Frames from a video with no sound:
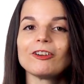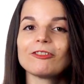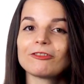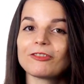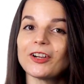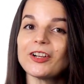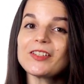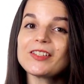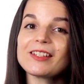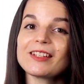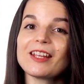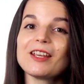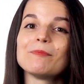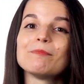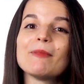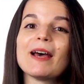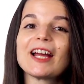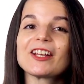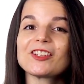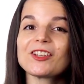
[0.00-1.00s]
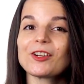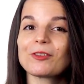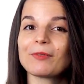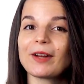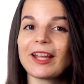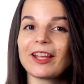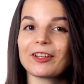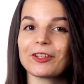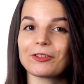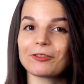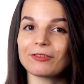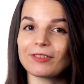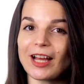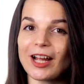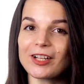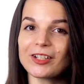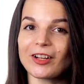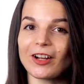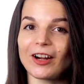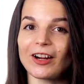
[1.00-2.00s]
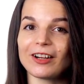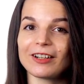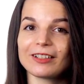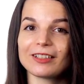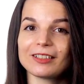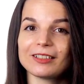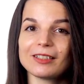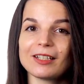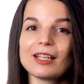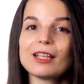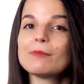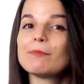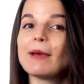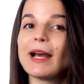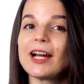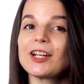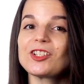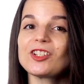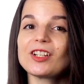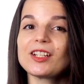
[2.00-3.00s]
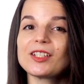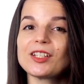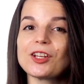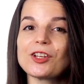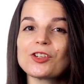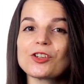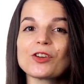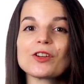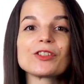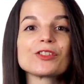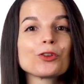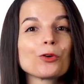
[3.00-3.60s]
First, imagine a regular flashcard. Imagine a teacher is